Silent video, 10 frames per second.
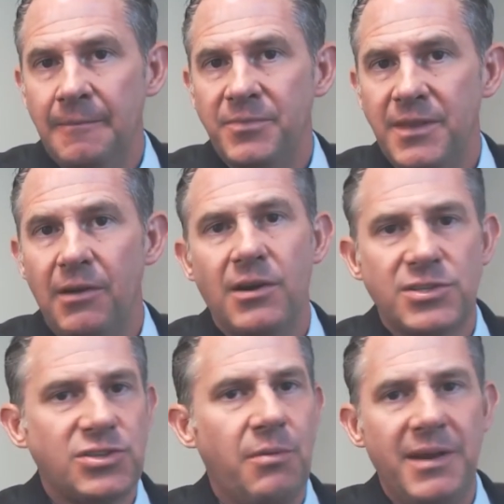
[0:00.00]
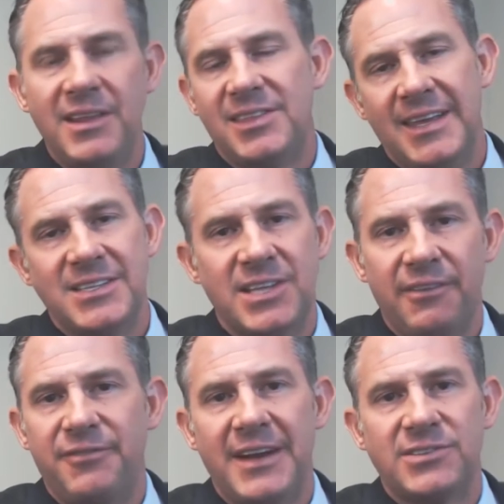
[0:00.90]
There are so many things that
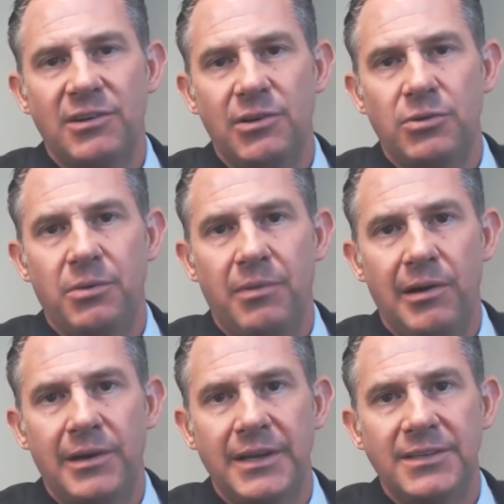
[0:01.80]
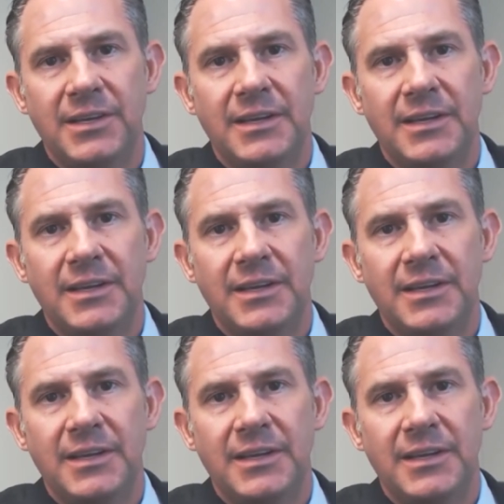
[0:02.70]
affect our local market